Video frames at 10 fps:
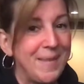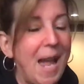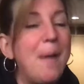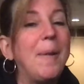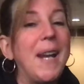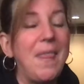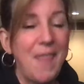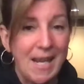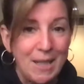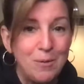I want to
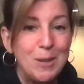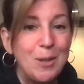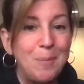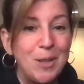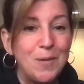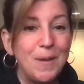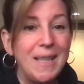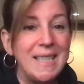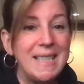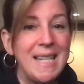thank you so much for
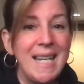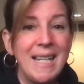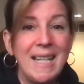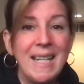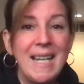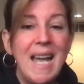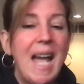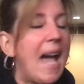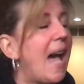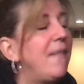listening.
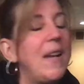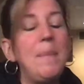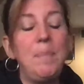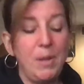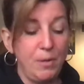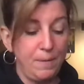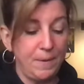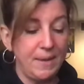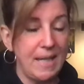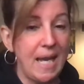Have a
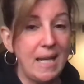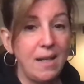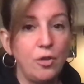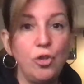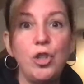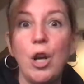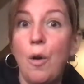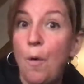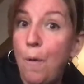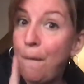beautiful day.
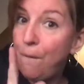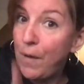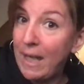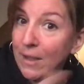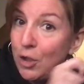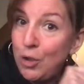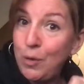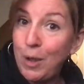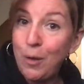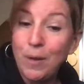Don't forget to do
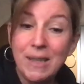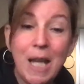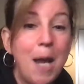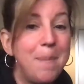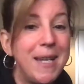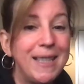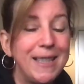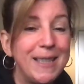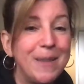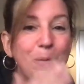your
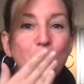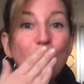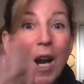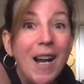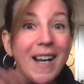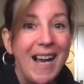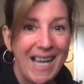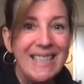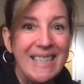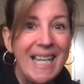assignments. I'll
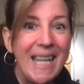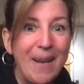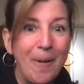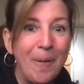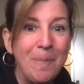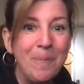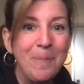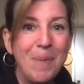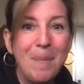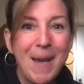see you later.
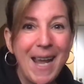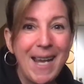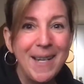Bye-bye.